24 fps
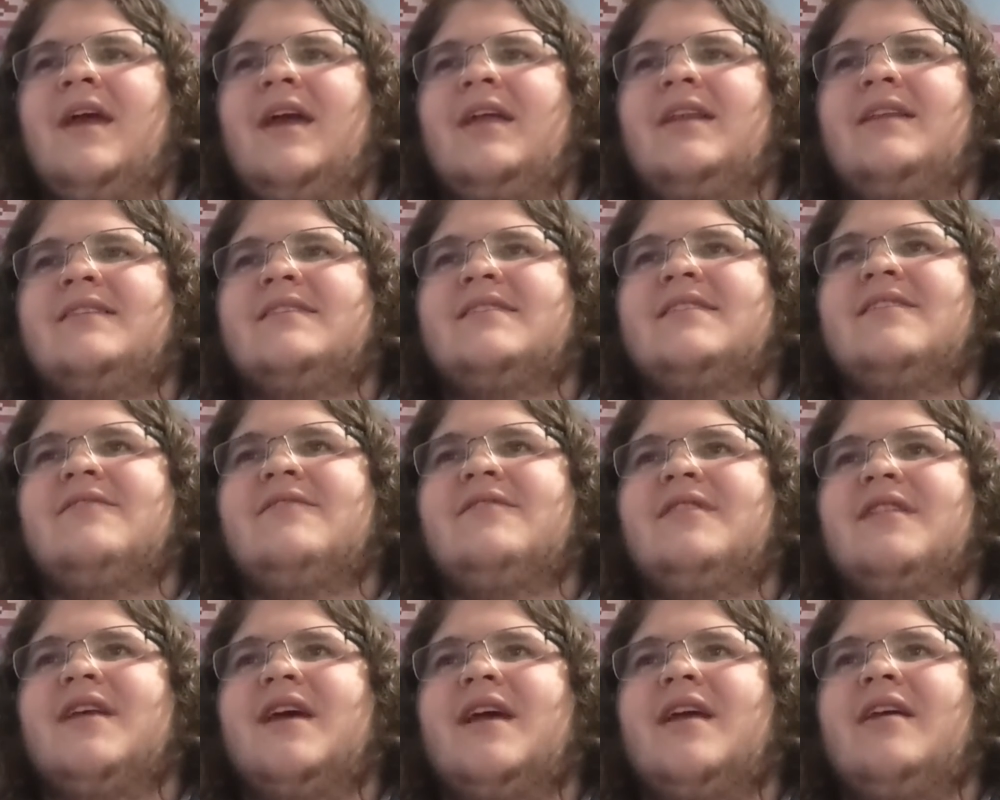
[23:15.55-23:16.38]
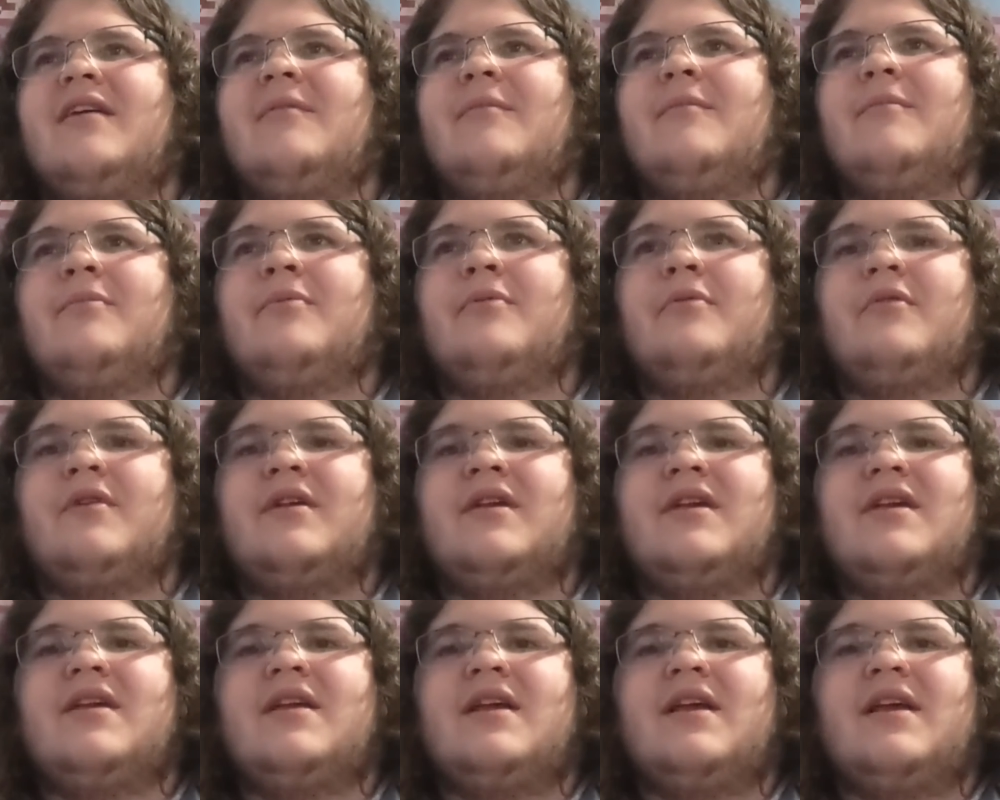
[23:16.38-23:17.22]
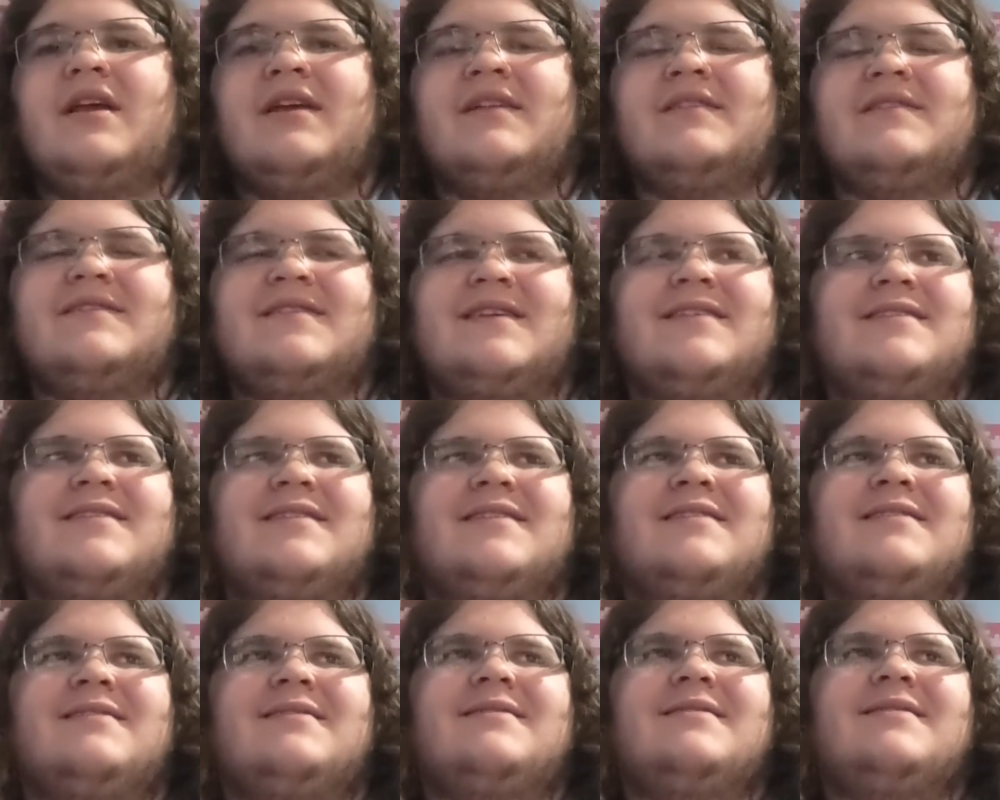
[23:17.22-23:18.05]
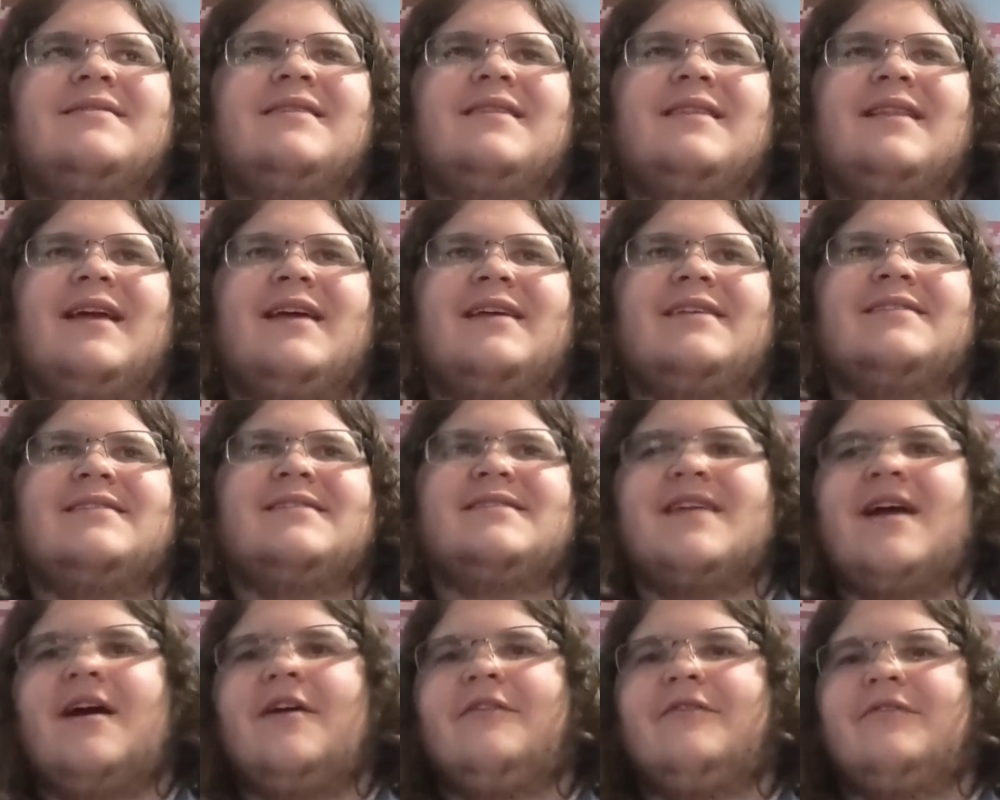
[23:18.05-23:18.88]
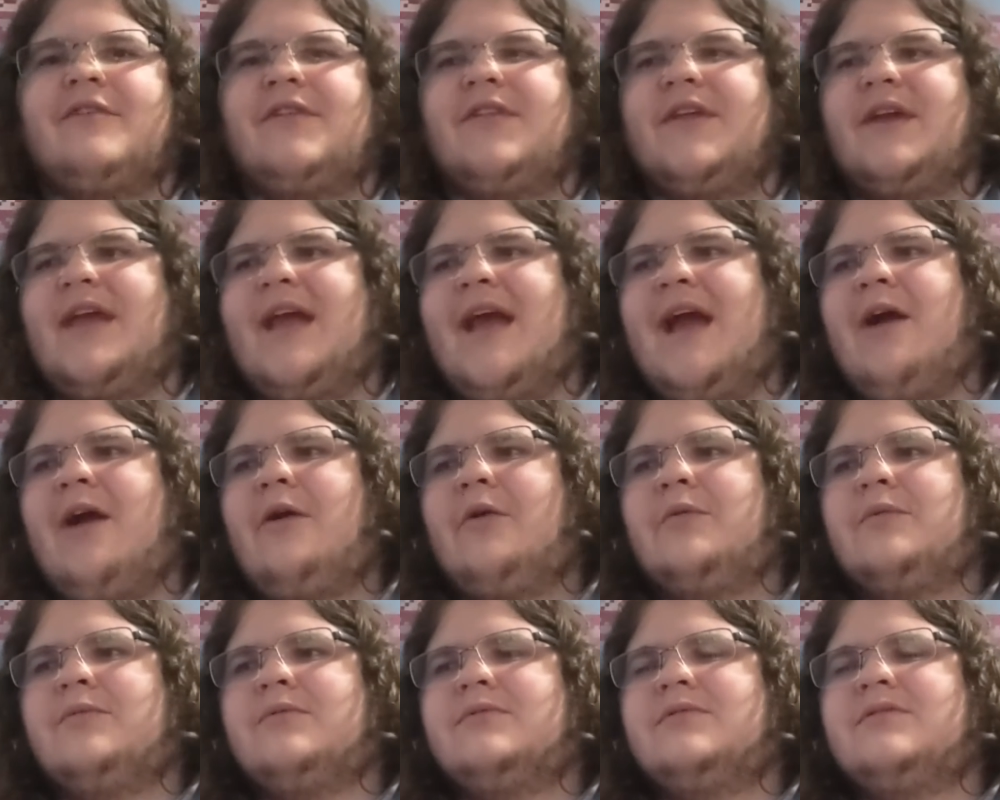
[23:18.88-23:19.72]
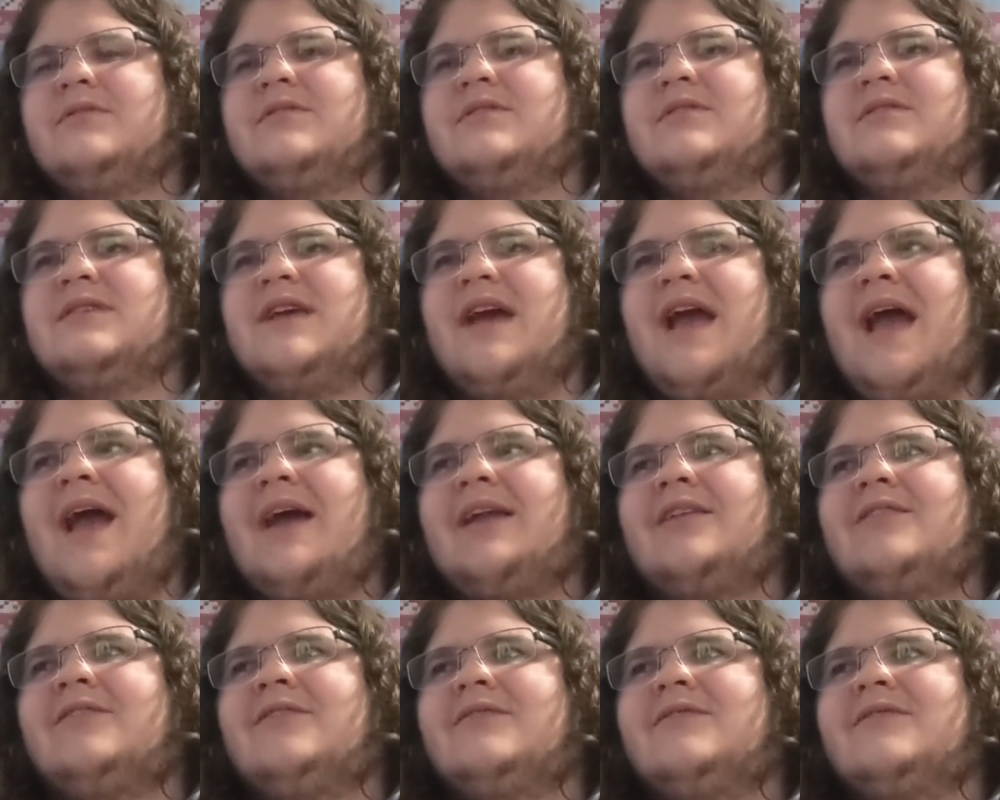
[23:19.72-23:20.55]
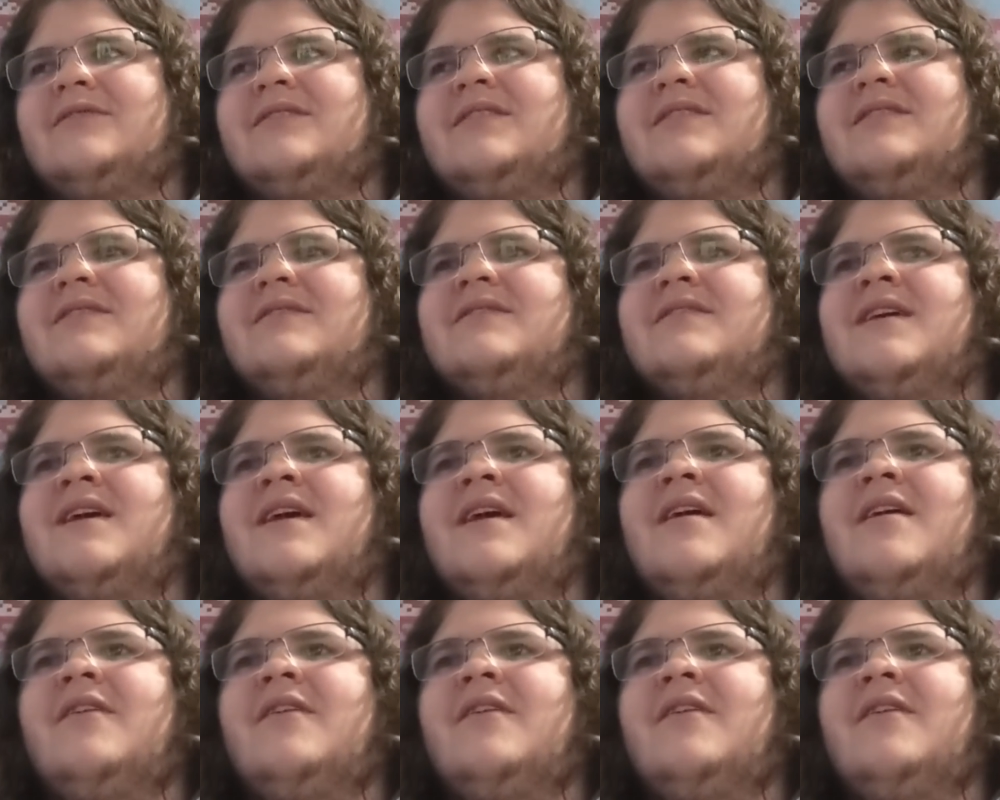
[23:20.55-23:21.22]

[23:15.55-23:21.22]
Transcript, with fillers: and he's given like pre-consented like stuff on like how to act in those scenes.